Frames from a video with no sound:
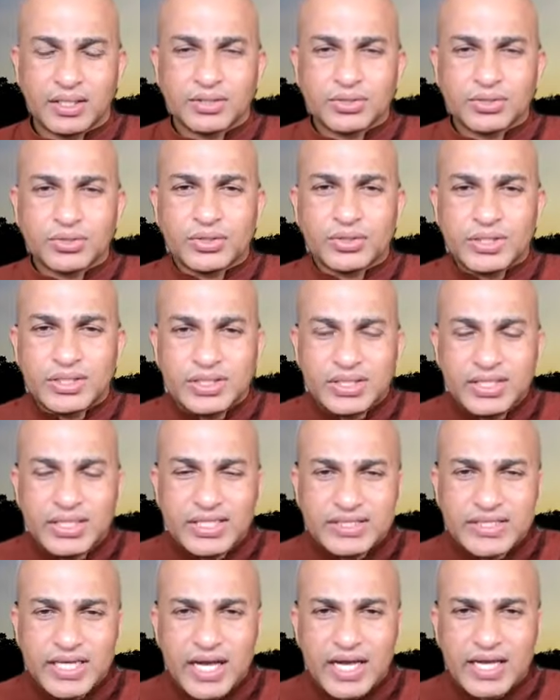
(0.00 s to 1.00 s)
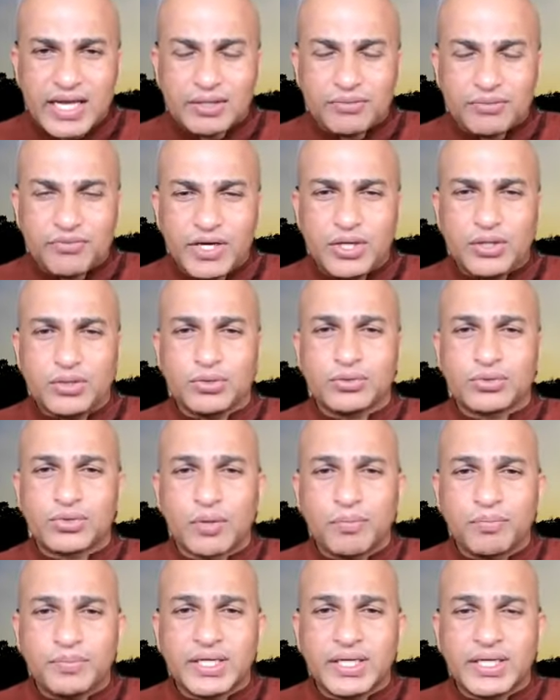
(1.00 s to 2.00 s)
So desire, when you
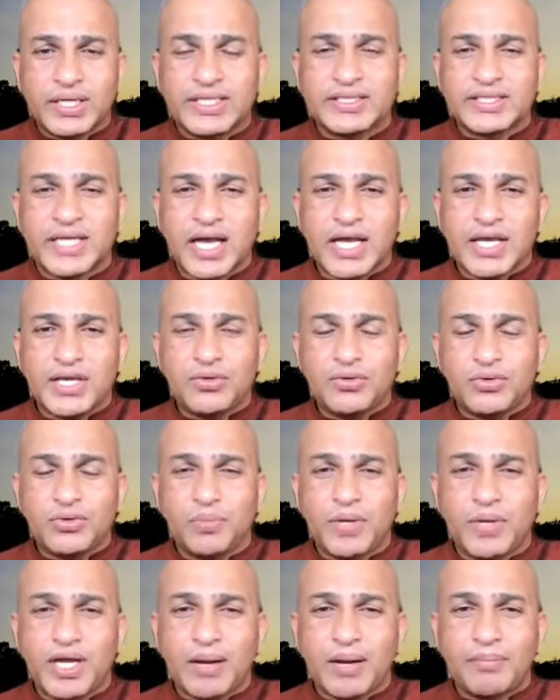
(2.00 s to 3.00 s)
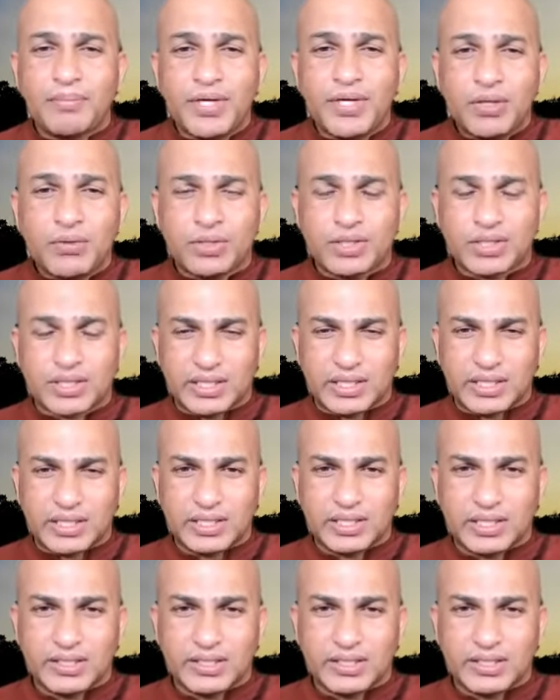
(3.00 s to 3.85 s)
drop the desire, you become neutral.